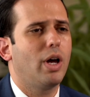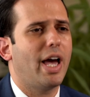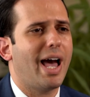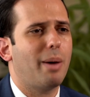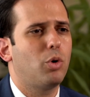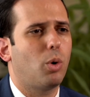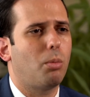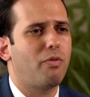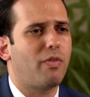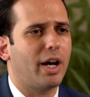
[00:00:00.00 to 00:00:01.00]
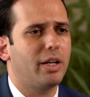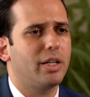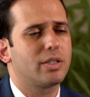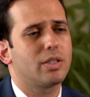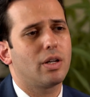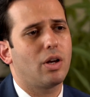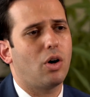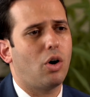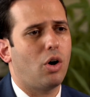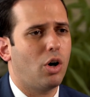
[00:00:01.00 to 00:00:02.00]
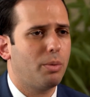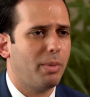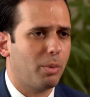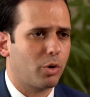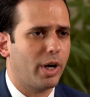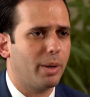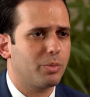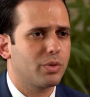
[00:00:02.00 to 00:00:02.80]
abnormal findings on mammograms.